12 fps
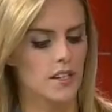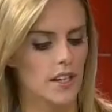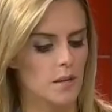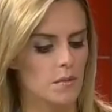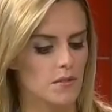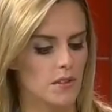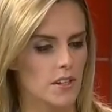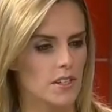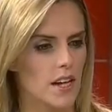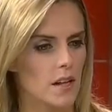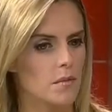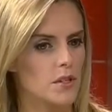claims for
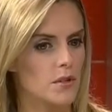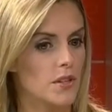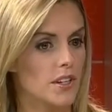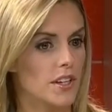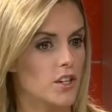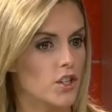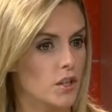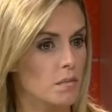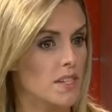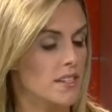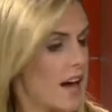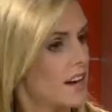asylum, do you think they should
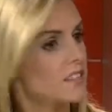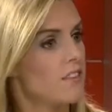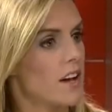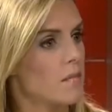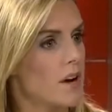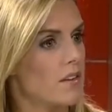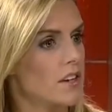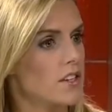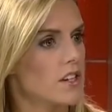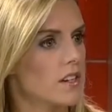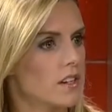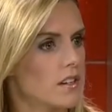be satisfied by
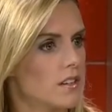Russia?